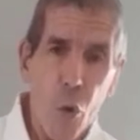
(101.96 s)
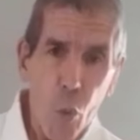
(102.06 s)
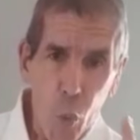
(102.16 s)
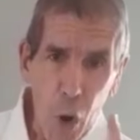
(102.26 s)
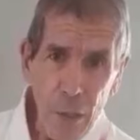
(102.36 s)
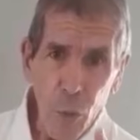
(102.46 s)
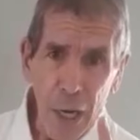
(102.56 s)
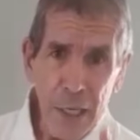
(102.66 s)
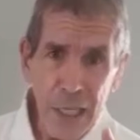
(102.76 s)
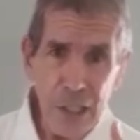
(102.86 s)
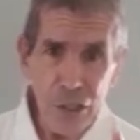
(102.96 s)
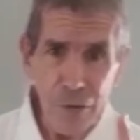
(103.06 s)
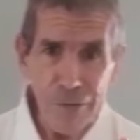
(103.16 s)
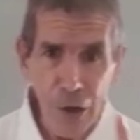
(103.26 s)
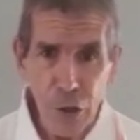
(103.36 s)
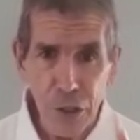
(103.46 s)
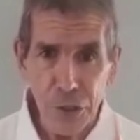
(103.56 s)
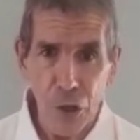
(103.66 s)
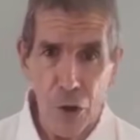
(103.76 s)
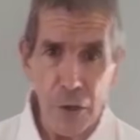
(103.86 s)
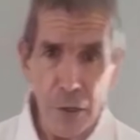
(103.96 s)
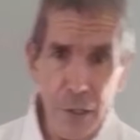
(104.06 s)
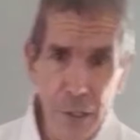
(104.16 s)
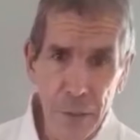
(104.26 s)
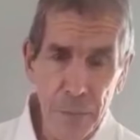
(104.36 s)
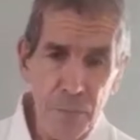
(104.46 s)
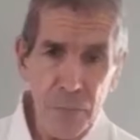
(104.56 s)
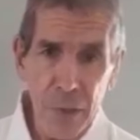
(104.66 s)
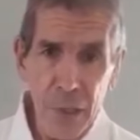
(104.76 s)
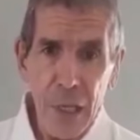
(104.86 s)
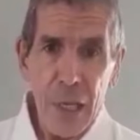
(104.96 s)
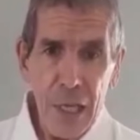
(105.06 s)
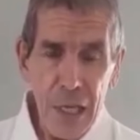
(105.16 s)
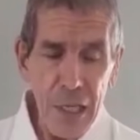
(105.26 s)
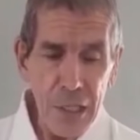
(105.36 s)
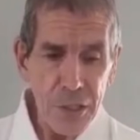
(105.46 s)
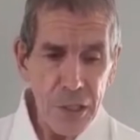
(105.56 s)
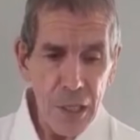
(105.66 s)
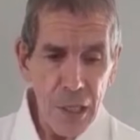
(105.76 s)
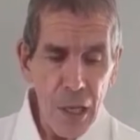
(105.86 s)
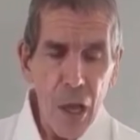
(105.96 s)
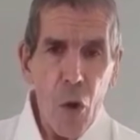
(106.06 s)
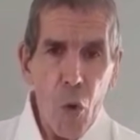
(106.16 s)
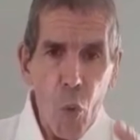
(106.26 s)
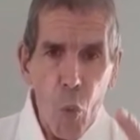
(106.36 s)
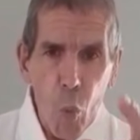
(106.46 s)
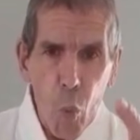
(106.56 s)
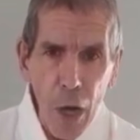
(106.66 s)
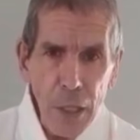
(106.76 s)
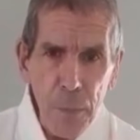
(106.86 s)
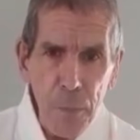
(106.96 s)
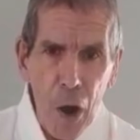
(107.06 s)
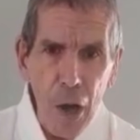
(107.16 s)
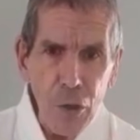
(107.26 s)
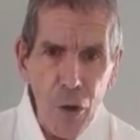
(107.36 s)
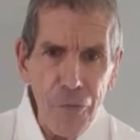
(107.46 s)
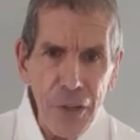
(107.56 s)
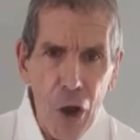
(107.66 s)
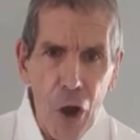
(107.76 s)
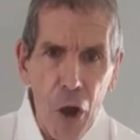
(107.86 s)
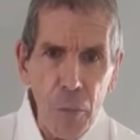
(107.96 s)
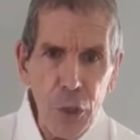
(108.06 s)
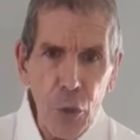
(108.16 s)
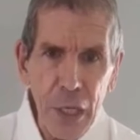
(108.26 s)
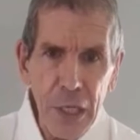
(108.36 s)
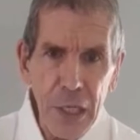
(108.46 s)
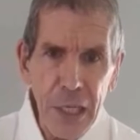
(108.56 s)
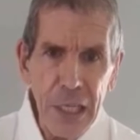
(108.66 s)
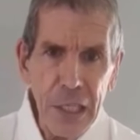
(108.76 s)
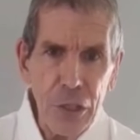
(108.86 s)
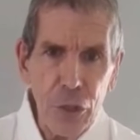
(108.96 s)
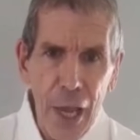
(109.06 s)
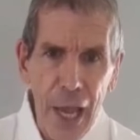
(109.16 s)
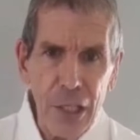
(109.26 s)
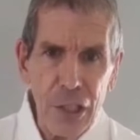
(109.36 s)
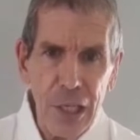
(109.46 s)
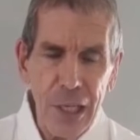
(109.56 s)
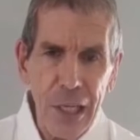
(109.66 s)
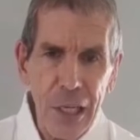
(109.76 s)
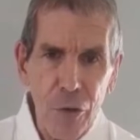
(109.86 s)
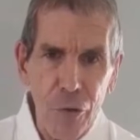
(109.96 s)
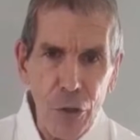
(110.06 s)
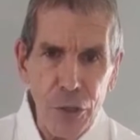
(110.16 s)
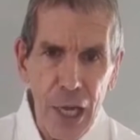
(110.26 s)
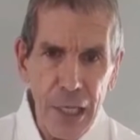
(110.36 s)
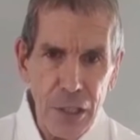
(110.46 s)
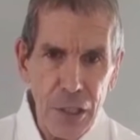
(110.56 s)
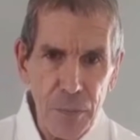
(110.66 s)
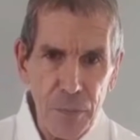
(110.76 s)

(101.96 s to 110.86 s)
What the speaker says: What one needs to focus on is what part of the arm do we need to actually rotate?